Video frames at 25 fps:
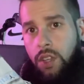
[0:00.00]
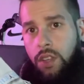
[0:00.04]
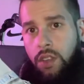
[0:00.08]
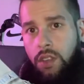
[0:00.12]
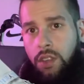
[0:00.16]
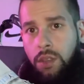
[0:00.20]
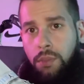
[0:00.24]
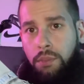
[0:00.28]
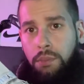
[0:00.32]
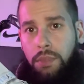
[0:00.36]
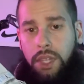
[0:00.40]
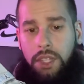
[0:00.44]

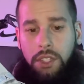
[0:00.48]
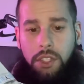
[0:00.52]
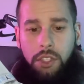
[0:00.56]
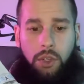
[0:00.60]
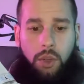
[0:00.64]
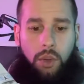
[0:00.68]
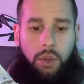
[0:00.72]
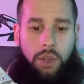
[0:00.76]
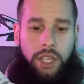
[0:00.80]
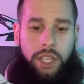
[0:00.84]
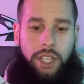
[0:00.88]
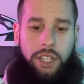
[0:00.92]
The
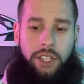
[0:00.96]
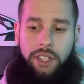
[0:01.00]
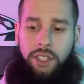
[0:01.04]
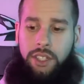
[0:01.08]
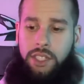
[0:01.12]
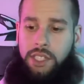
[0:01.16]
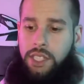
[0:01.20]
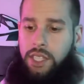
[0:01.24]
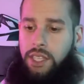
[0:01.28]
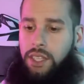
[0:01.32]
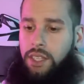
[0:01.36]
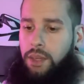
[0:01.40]
midsole here
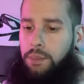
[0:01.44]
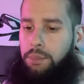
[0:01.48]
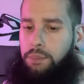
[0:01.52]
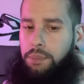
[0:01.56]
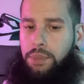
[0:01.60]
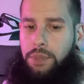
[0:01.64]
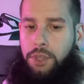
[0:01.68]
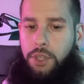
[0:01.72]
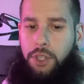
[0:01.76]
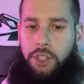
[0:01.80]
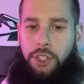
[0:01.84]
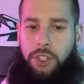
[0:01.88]
is a
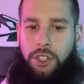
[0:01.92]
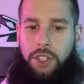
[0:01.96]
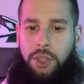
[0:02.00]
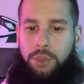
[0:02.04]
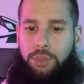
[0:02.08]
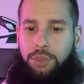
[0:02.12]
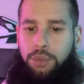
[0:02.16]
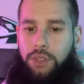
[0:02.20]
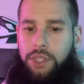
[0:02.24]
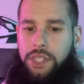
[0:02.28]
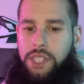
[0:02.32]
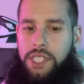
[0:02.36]
pure
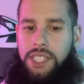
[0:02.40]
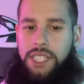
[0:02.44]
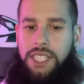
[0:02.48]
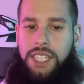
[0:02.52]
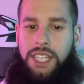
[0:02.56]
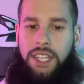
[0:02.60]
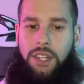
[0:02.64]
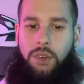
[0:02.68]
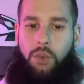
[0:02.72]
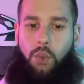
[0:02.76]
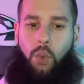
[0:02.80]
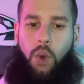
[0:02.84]

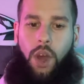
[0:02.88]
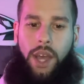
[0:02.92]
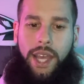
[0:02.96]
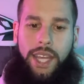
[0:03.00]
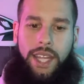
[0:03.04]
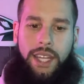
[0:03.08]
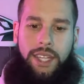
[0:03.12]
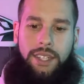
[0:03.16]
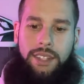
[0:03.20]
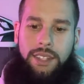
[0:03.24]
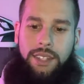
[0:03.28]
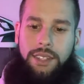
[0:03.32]
pristine
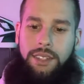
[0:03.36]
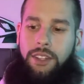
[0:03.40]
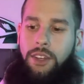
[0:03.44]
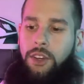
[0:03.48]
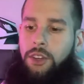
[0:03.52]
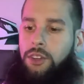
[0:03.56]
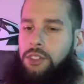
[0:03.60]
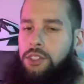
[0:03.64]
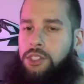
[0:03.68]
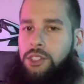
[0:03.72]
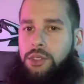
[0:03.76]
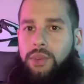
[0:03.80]
white that
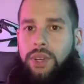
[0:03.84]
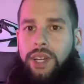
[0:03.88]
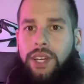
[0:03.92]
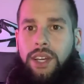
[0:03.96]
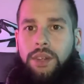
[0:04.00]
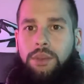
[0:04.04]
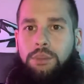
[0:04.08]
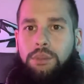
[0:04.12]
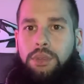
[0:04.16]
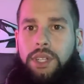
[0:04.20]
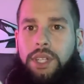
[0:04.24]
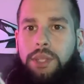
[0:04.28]
goes
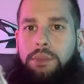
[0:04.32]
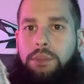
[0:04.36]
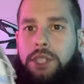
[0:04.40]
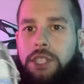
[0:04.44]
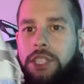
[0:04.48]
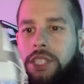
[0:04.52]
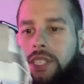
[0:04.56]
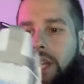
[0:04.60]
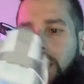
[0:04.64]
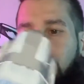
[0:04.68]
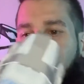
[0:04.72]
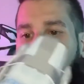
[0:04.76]
around pretty
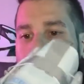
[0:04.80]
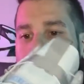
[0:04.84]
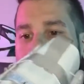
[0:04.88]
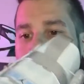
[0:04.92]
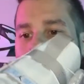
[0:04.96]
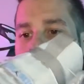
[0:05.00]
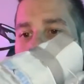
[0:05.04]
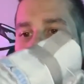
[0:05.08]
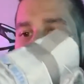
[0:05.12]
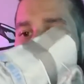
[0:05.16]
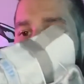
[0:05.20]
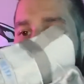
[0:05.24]
much
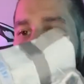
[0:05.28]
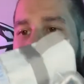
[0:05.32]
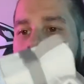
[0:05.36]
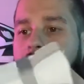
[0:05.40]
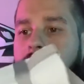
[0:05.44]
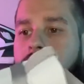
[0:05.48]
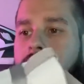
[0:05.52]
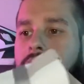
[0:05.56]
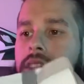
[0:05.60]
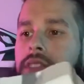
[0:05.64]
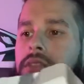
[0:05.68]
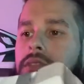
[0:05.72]

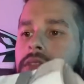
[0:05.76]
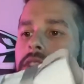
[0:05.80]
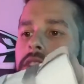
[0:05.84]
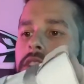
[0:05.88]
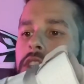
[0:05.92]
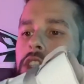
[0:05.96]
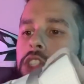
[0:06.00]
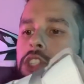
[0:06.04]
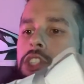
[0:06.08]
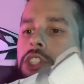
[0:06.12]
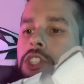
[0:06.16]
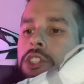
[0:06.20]
95% of the
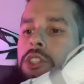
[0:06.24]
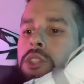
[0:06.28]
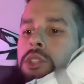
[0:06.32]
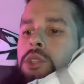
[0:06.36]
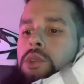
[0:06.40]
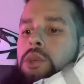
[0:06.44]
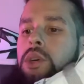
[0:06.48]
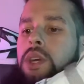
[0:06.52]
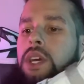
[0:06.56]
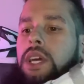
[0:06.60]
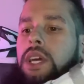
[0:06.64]
shoe,